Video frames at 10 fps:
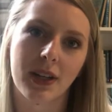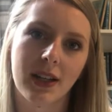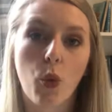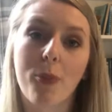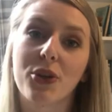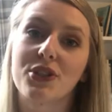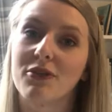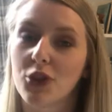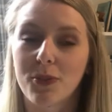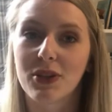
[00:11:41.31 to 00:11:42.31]
What books have
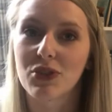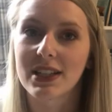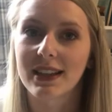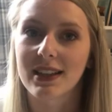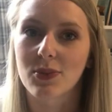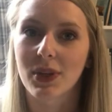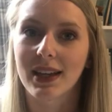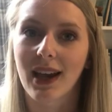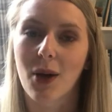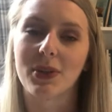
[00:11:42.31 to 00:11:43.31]
you been reading this
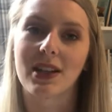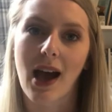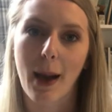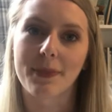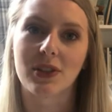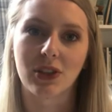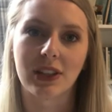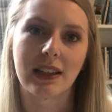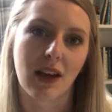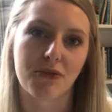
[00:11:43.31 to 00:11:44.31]
week? I would absolutely
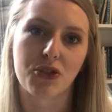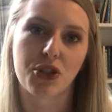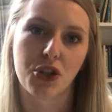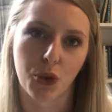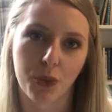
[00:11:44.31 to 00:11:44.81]
love to know.